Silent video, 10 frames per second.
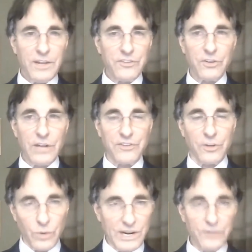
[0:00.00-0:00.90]
And he says, I
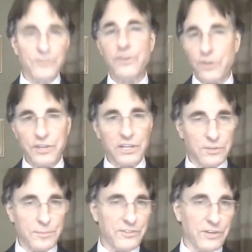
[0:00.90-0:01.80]
said, what else did you
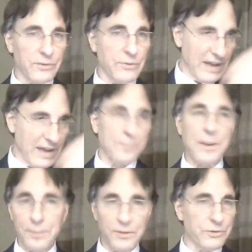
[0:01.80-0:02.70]
think is missing? found
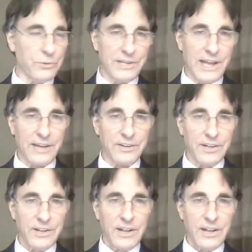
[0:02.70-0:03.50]
people that are doing that.